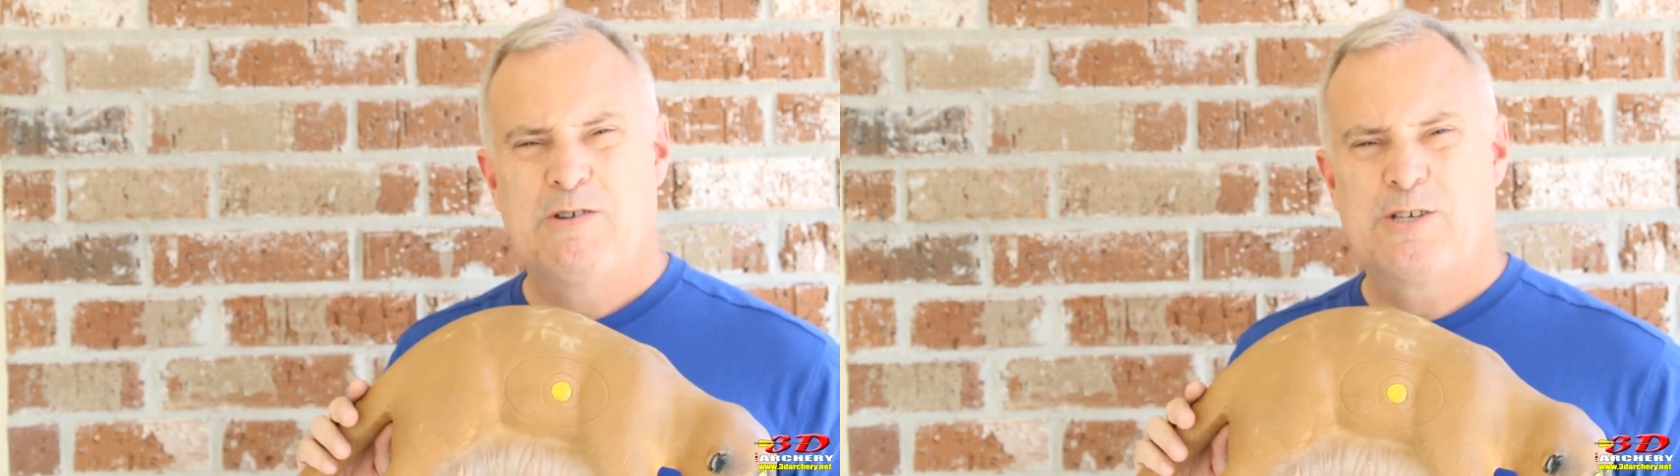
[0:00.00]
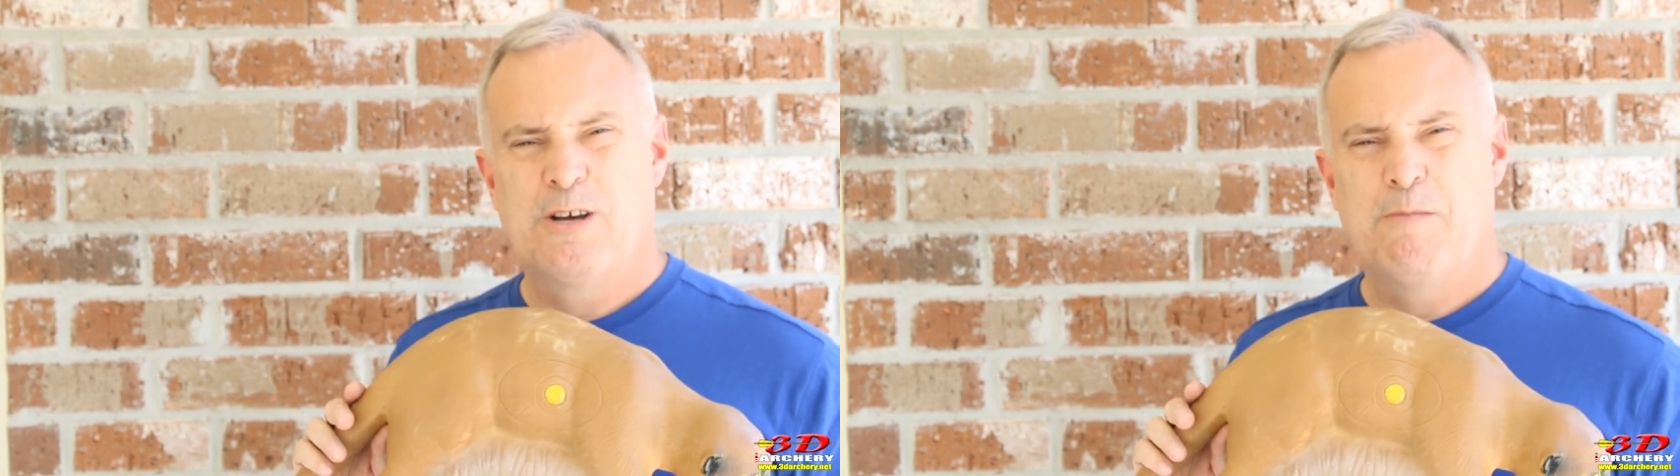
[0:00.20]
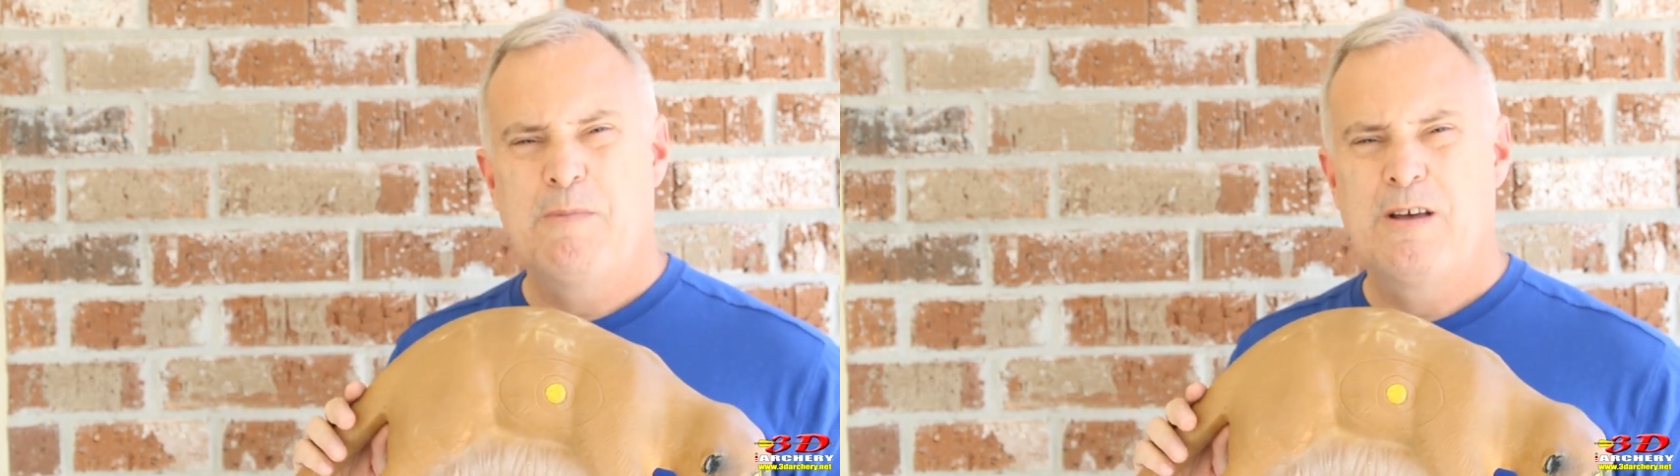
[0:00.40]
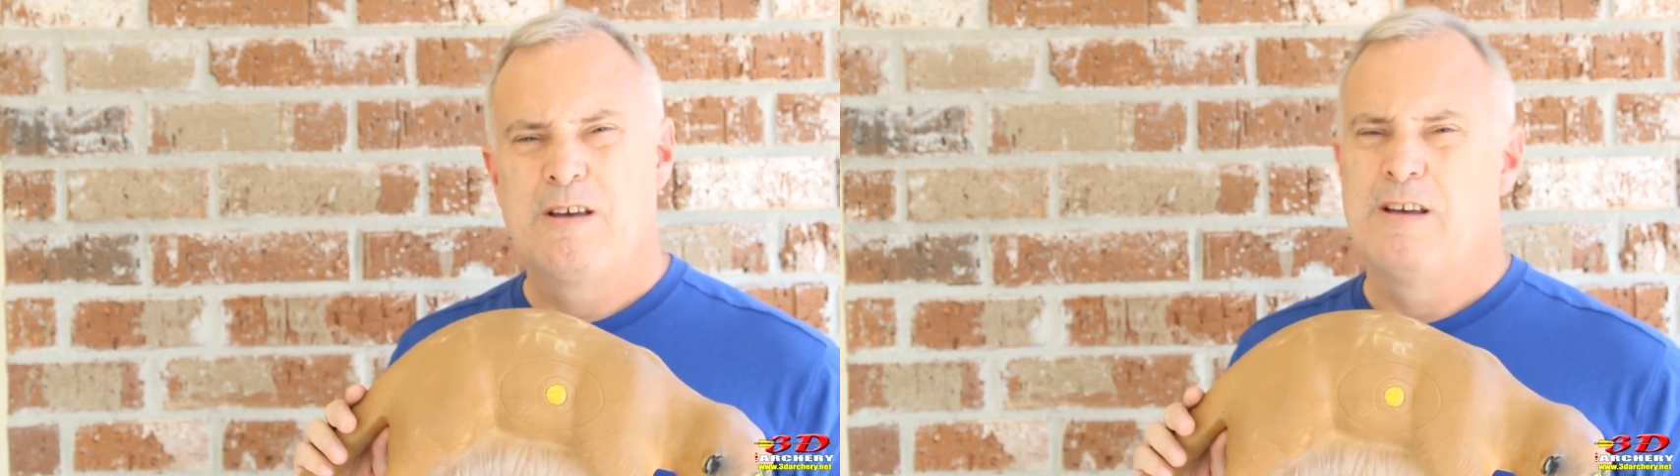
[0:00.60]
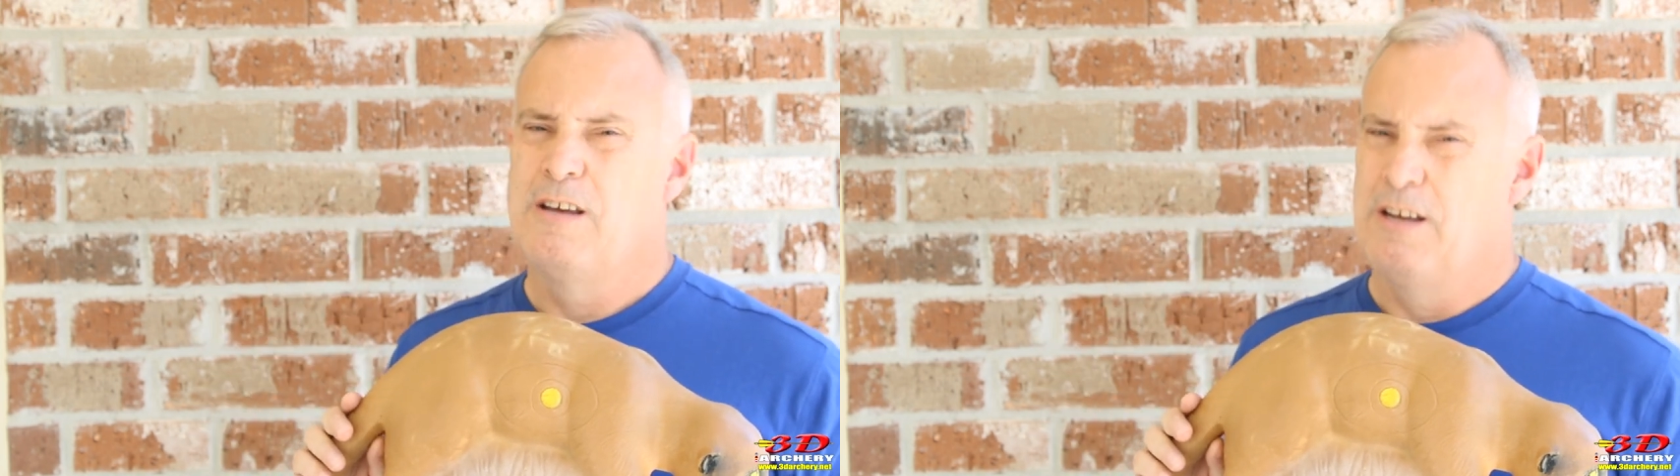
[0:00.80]
you some
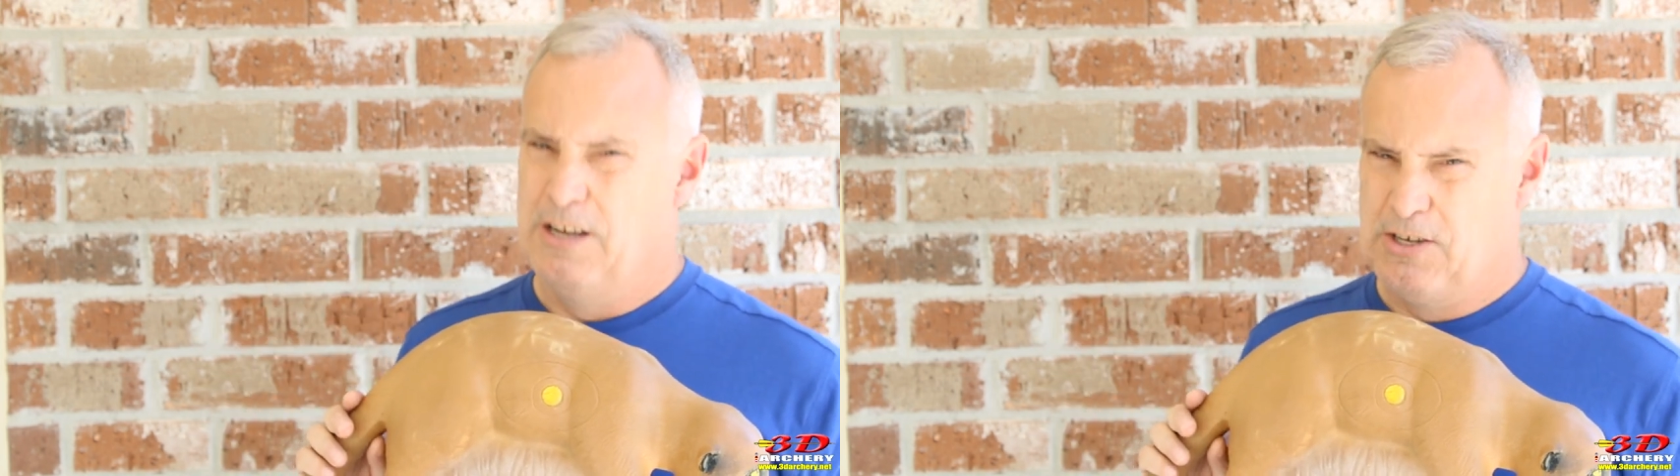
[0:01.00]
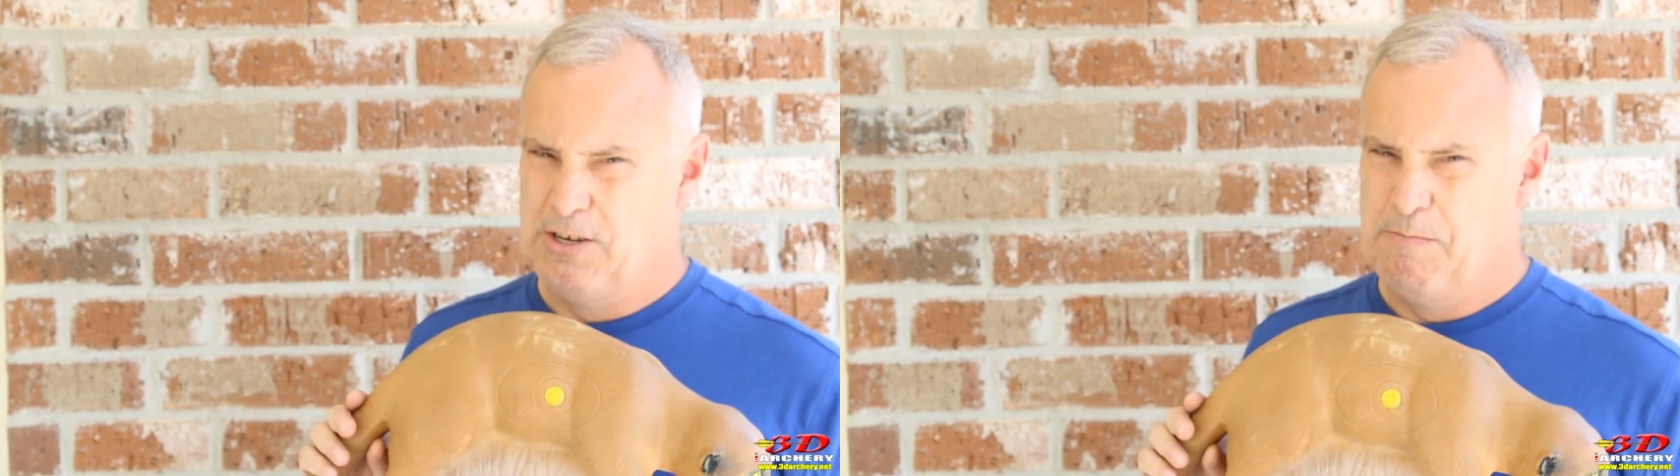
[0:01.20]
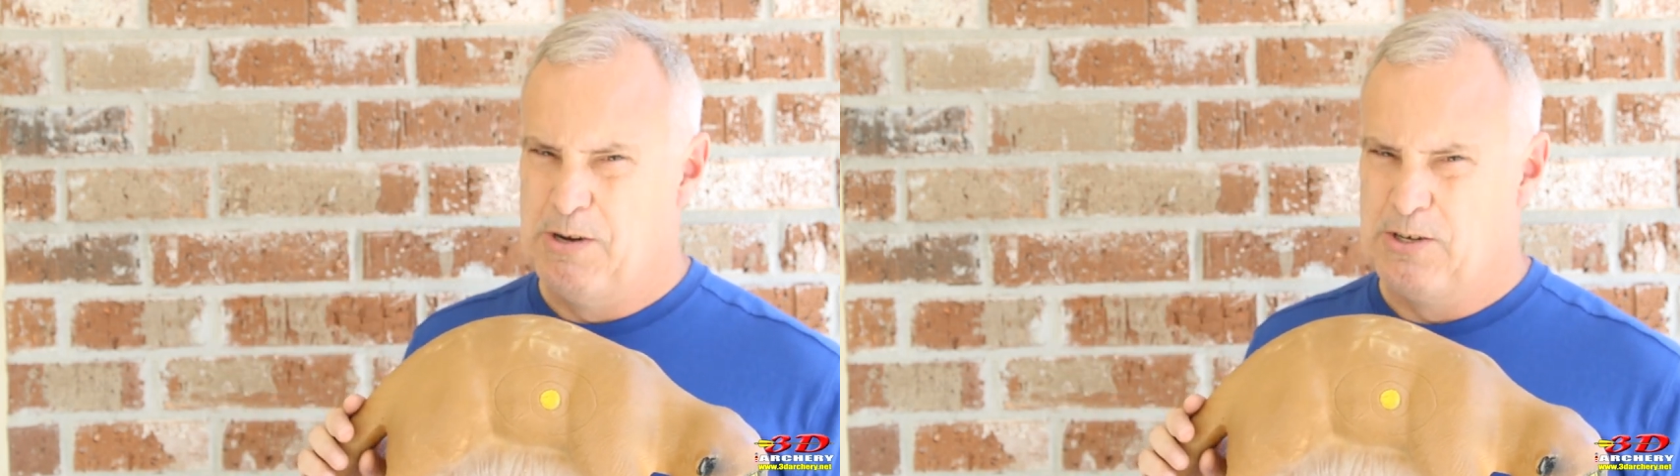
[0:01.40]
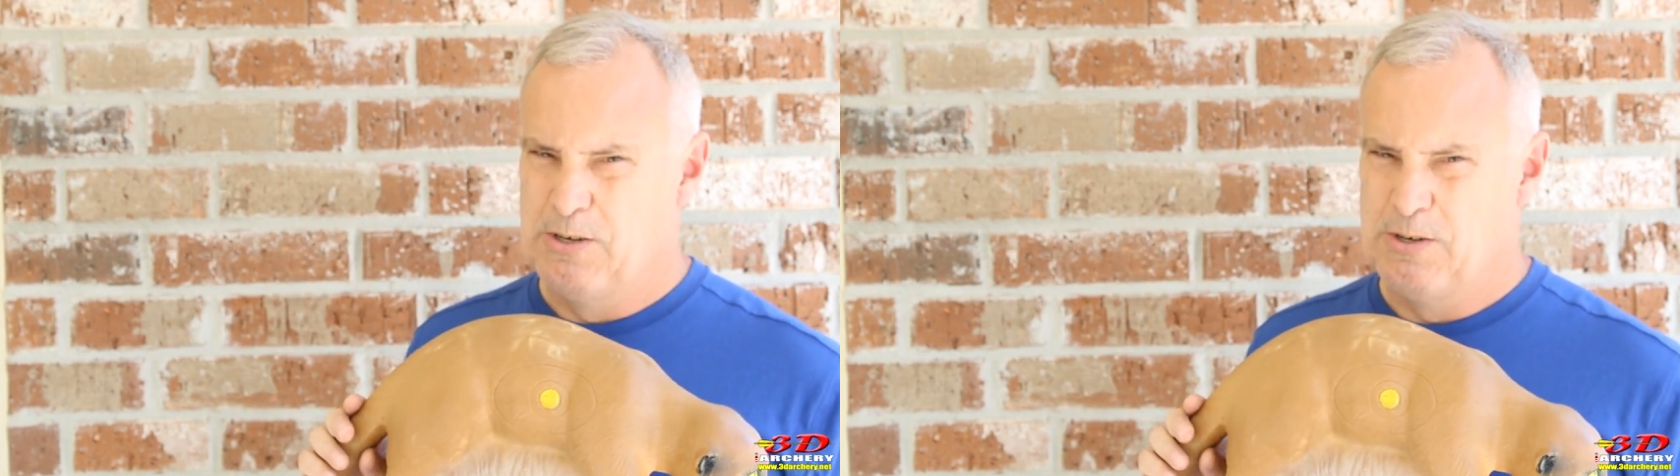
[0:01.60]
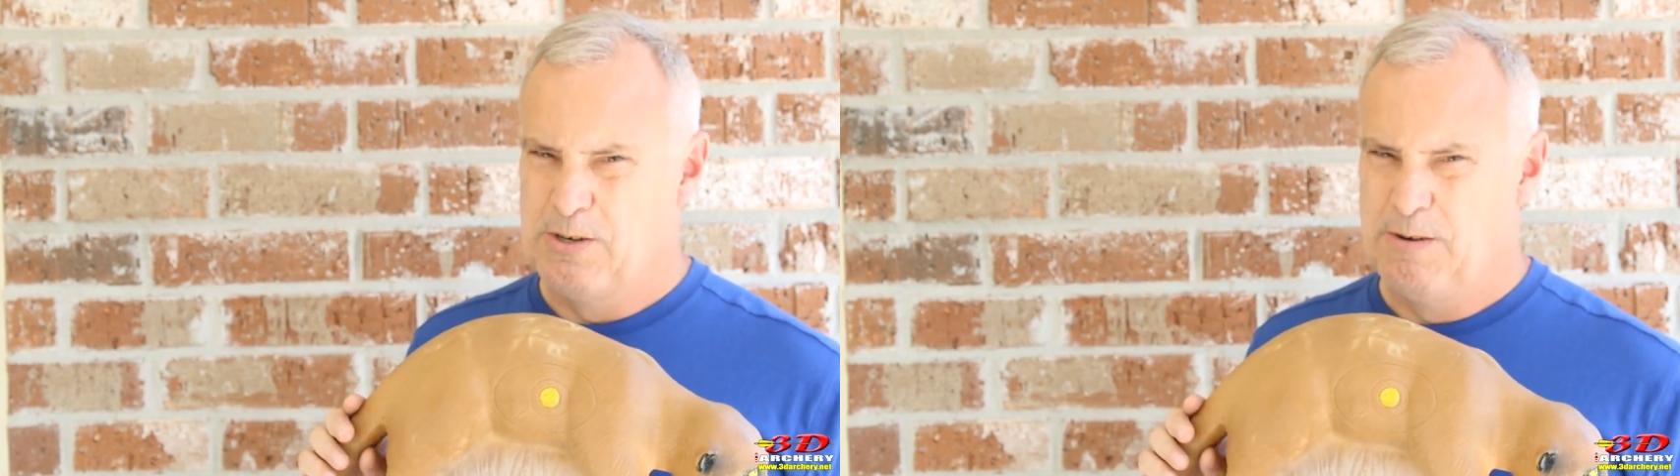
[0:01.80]
hits and
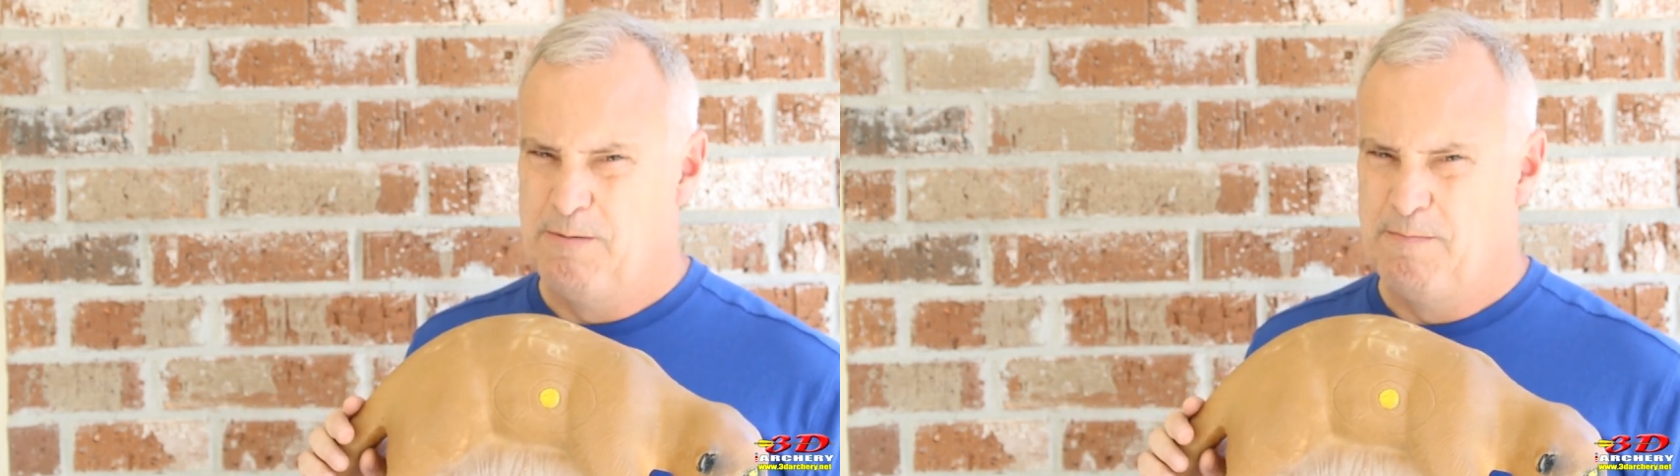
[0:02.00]
misses.